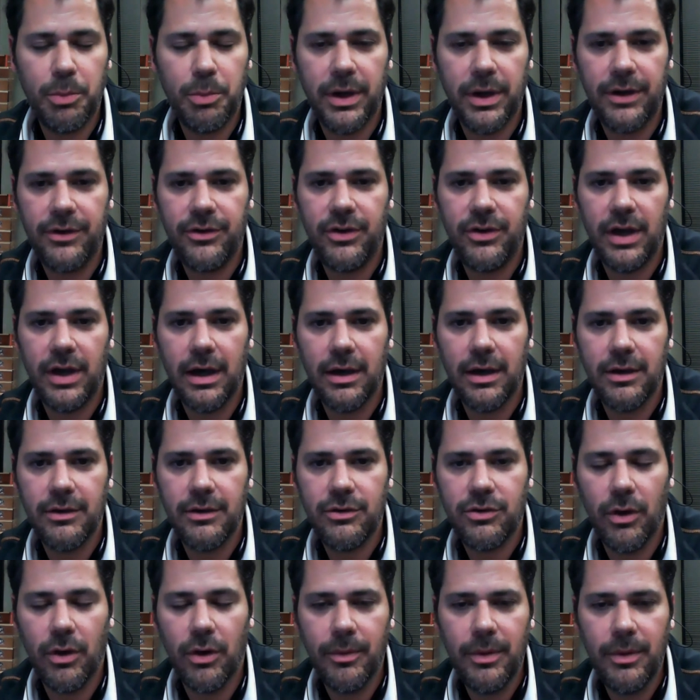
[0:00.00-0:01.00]
But uh,
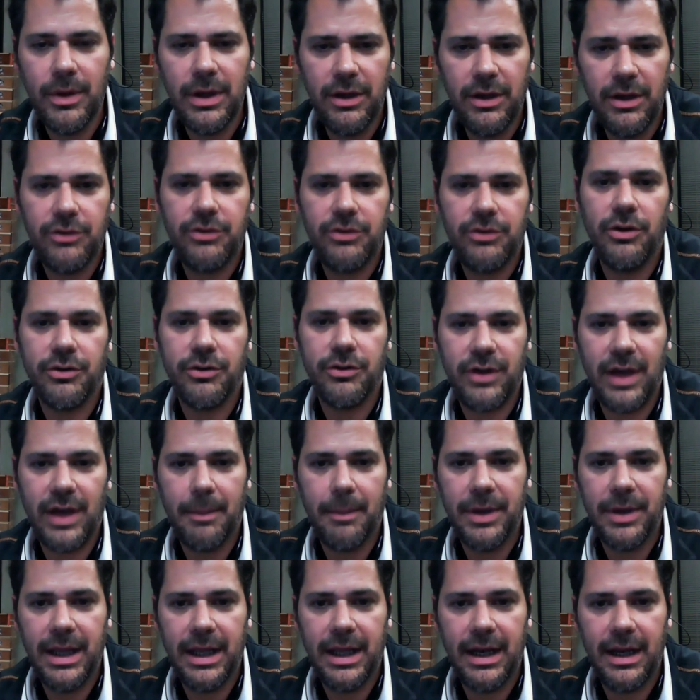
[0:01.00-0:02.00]
so still
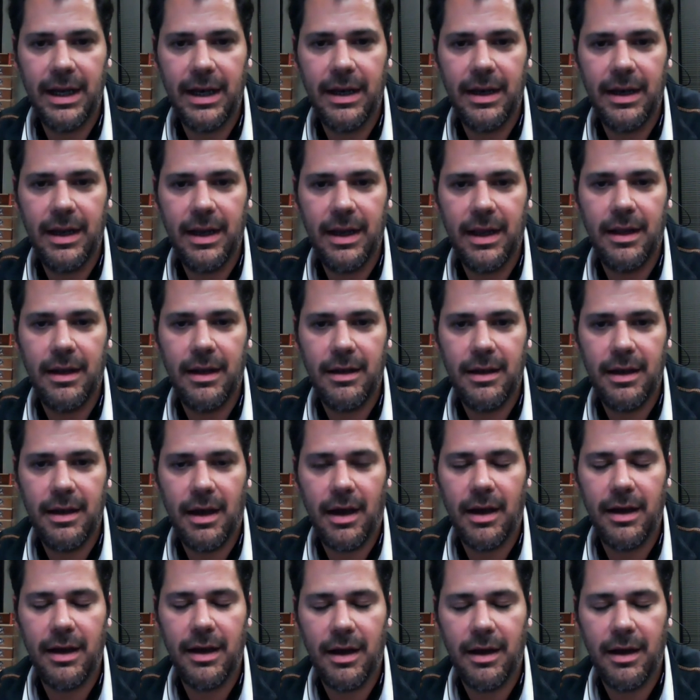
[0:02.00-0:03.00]
stopping in and, and
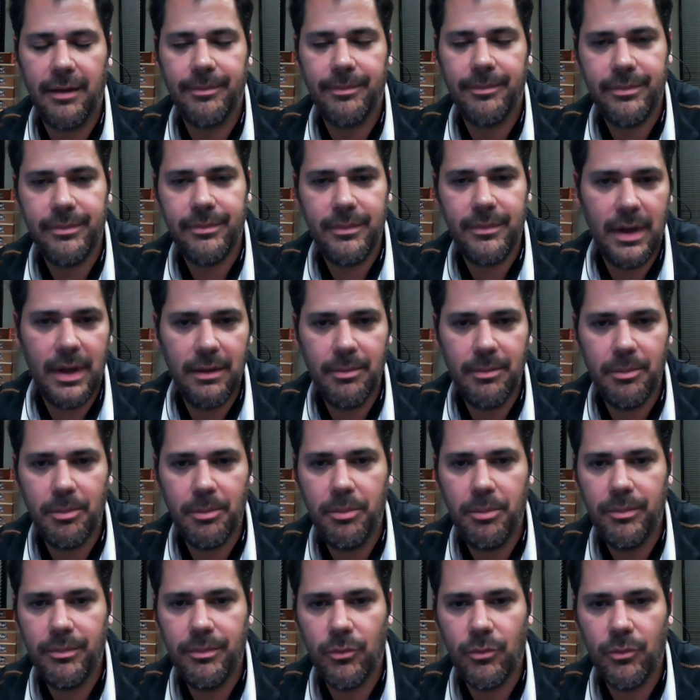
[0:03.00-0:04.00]
on and on
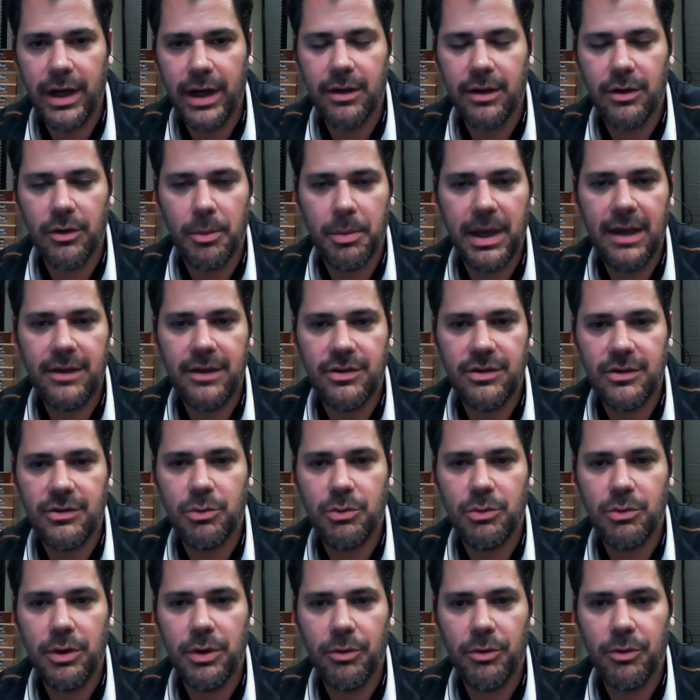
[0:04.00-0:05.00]
regular
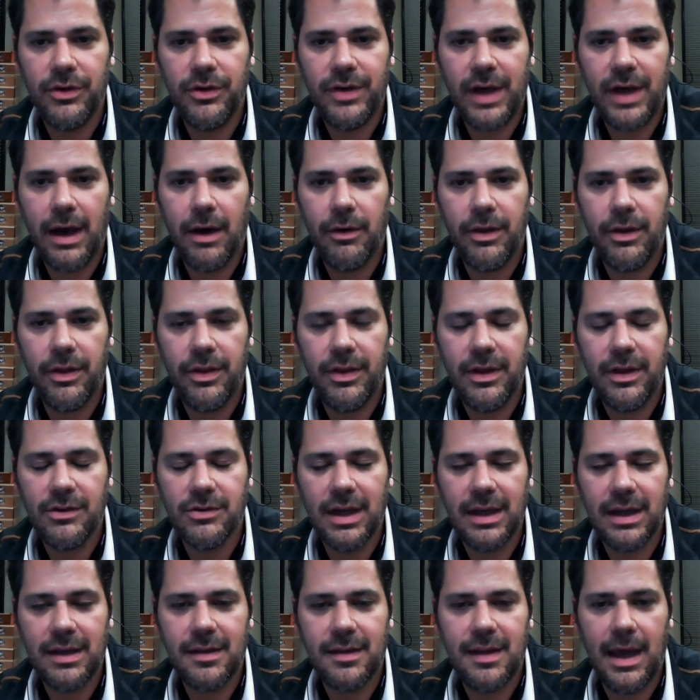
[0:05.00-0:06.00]
basis when we're in town and
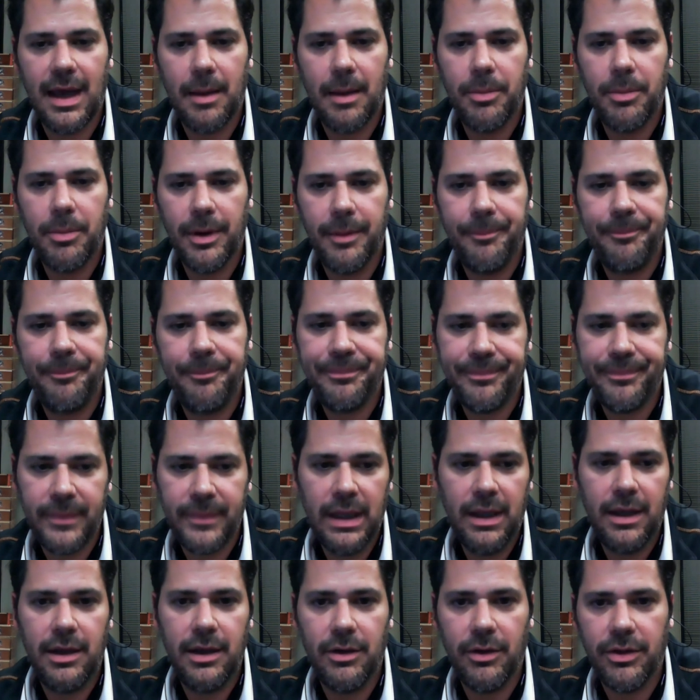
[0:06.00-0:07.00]
things like that. But
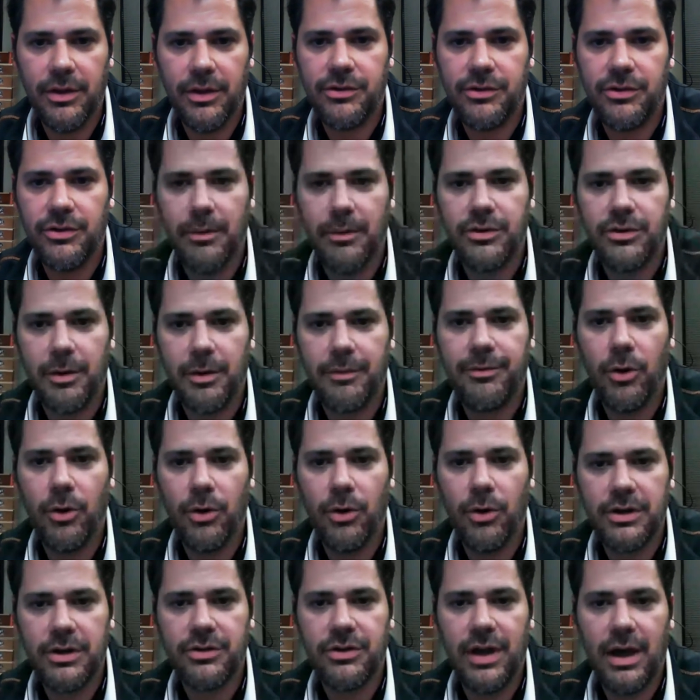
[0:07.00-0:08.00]
you know, this is our
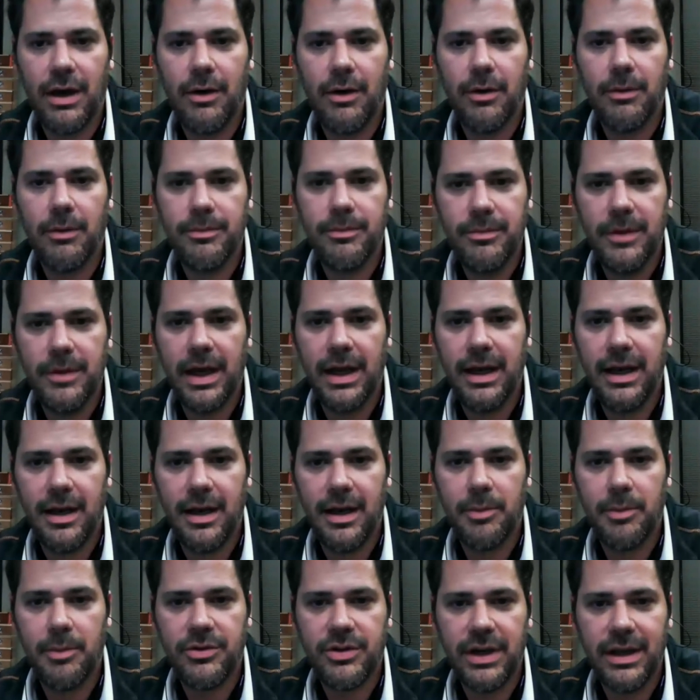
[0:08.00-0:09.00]
this is our focus now
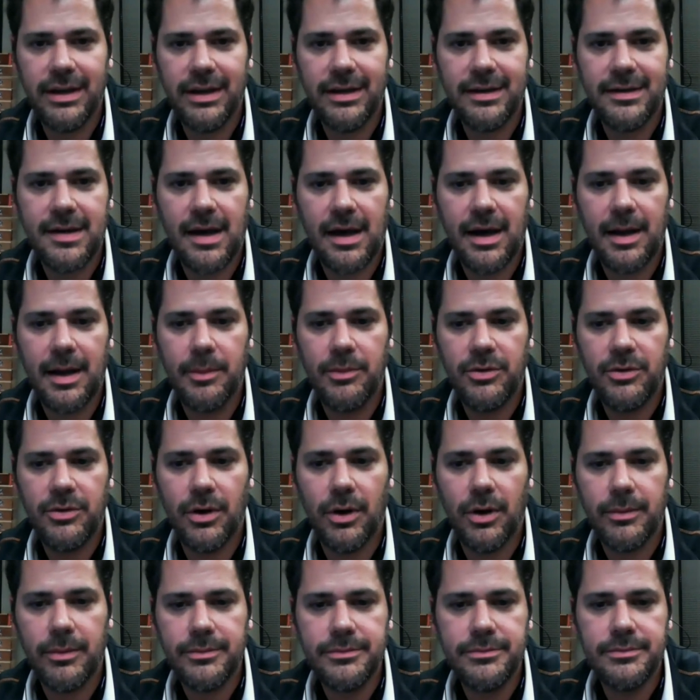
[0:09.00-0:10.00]
ninety-nine percent of
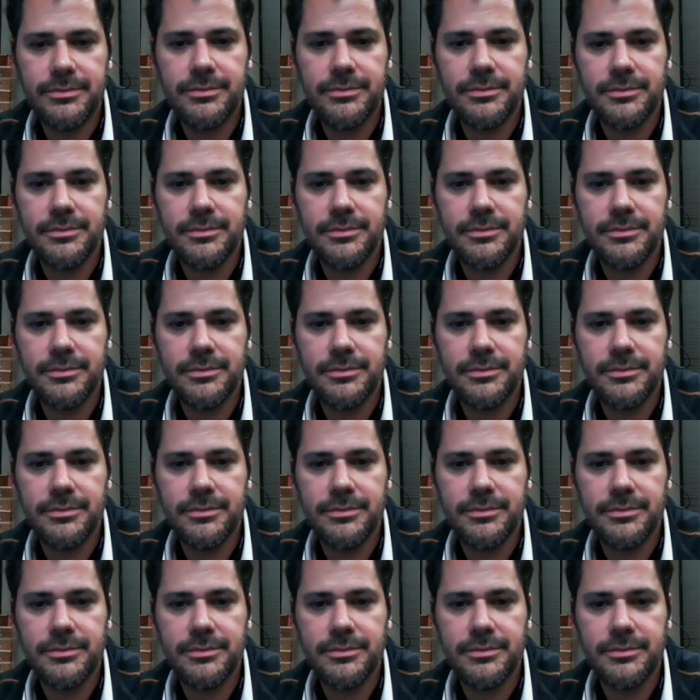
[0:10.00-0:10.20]
the time.